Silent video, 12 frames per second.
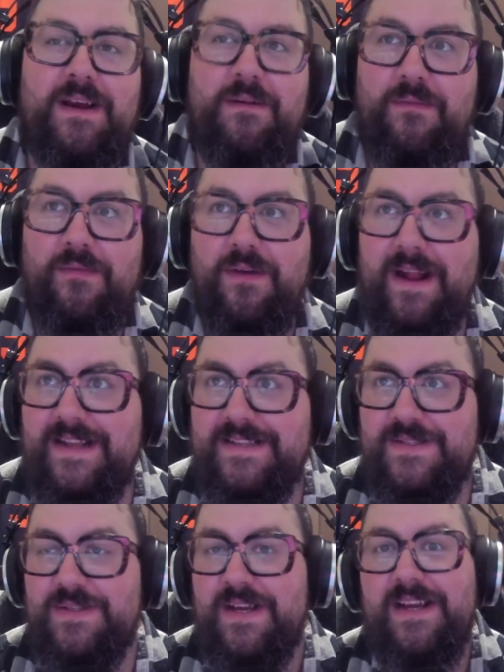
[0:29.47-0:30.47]

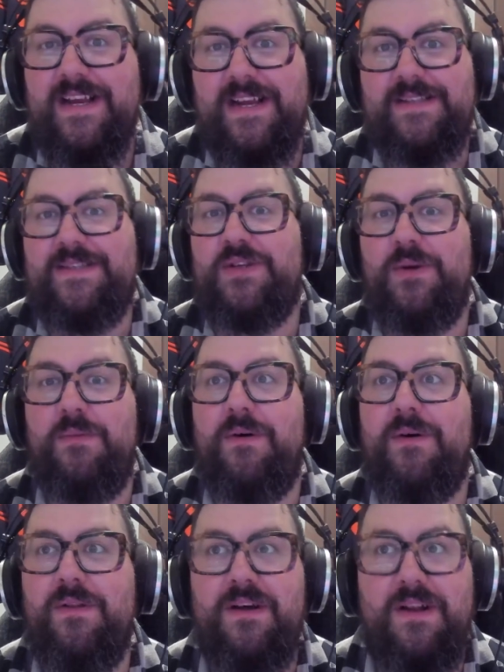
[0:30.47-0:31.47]
friends, consume a
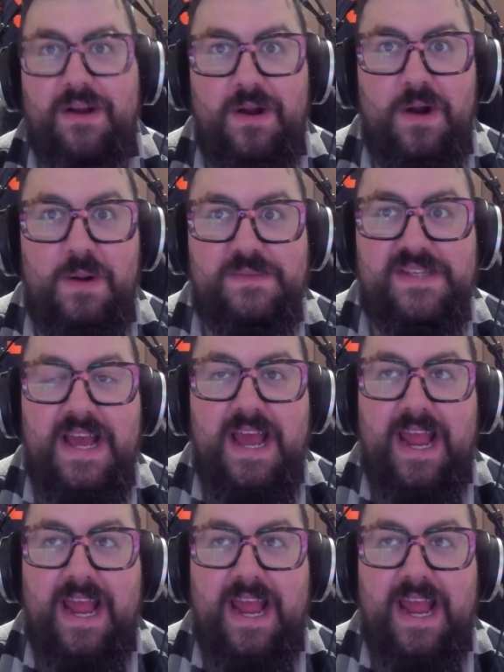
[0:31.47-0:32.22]
whole lot of carbs,